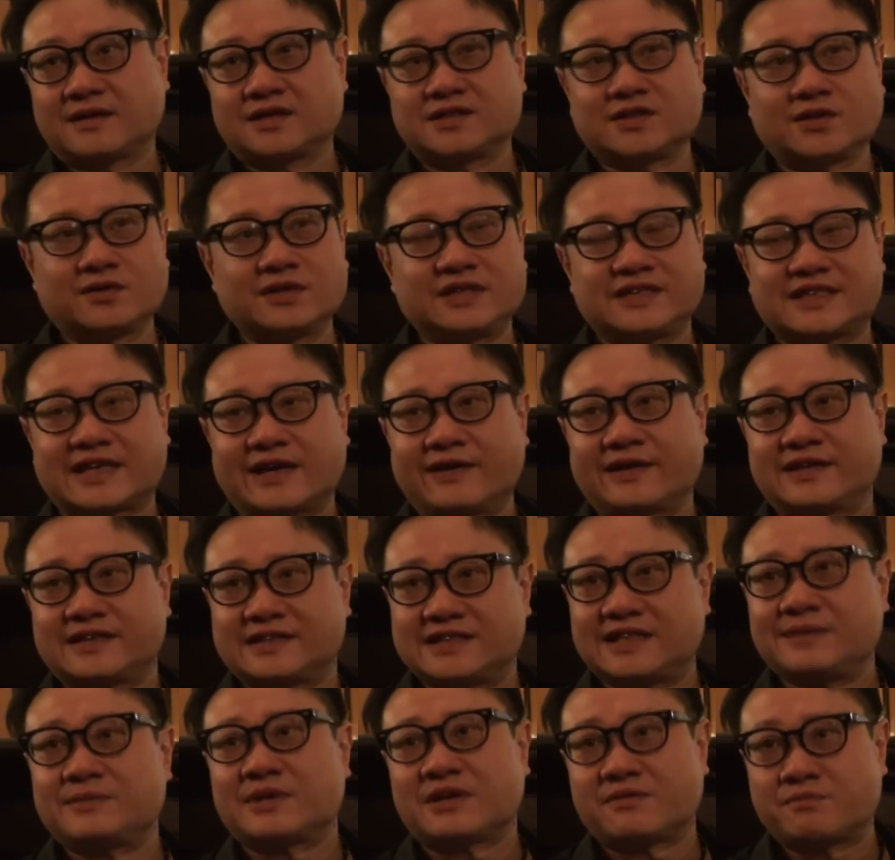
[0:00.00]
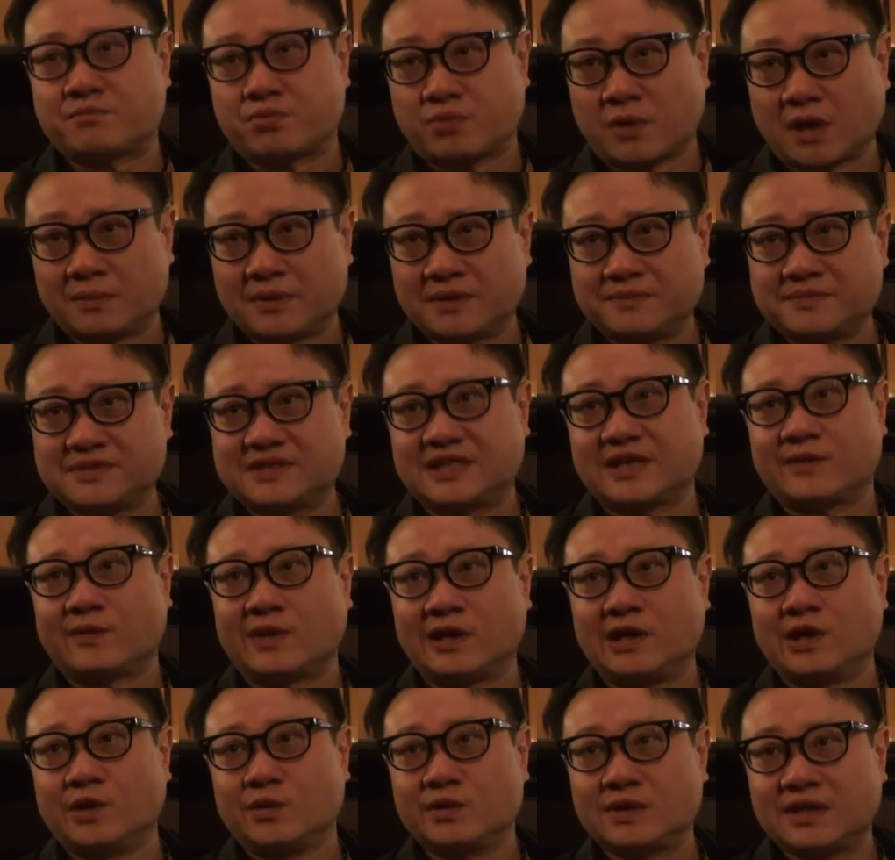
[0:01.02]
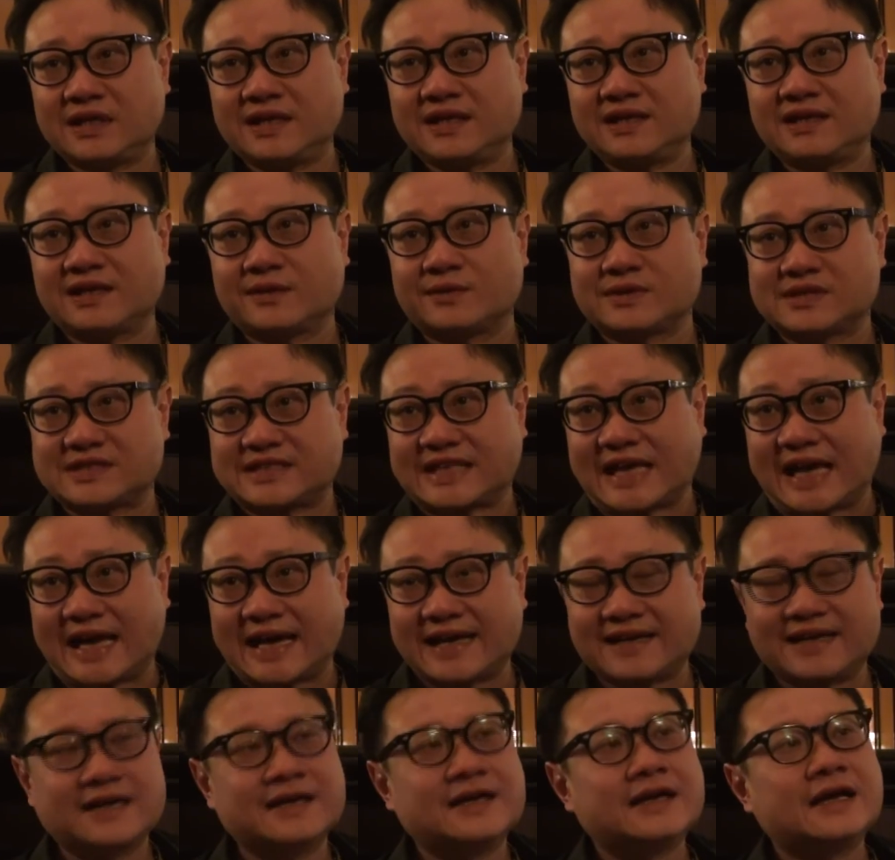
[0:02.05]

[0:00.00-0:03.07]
Because all these characters seemed to have problems. They were lonely. They were sad.